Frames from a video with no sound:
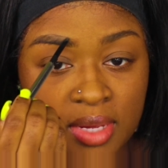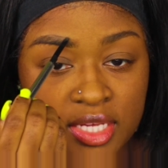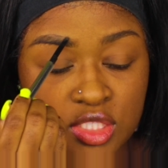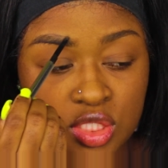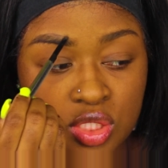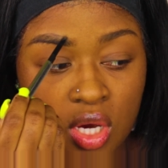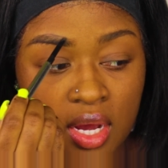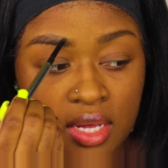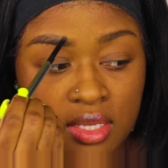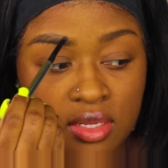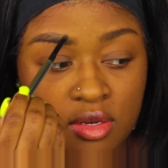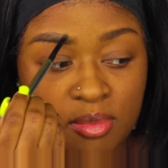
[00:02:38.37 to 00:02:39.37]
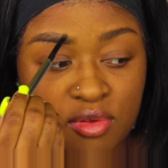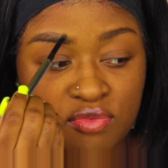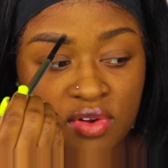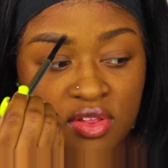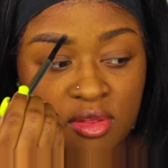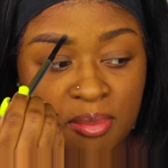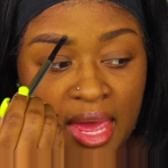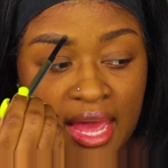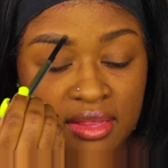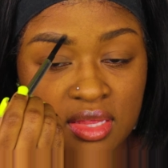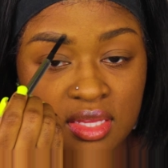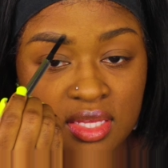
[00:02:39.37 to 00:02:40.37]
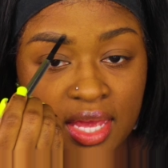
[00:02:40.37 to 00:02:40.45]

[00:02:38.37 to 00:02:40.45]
I start a little bit further back than